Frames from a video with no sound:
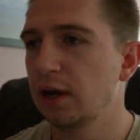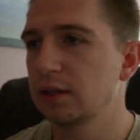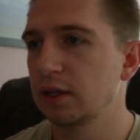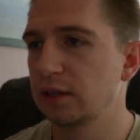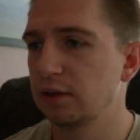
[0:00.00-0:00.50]

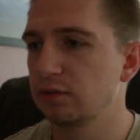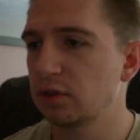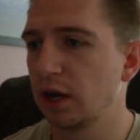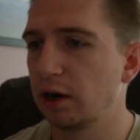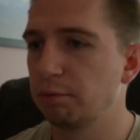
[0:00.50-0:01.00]
that they've
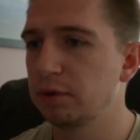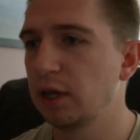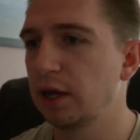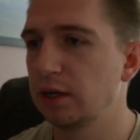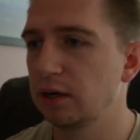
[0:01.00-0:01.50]
kind of
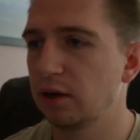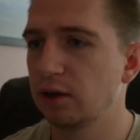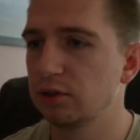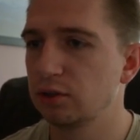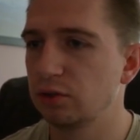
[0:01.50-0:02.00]
plotted
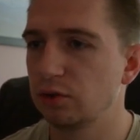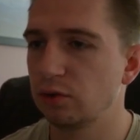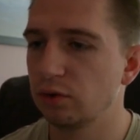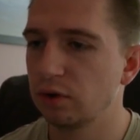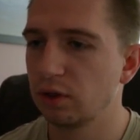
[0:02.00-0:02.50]

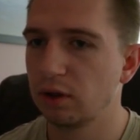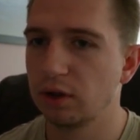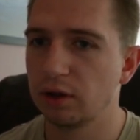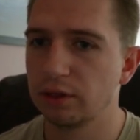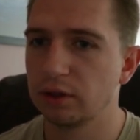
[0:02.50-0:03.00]
onto
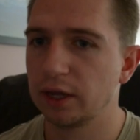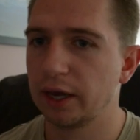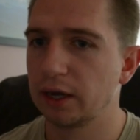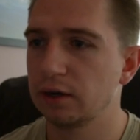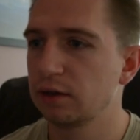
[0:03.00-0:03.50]
the
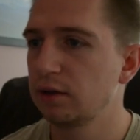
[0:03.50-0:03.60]
land.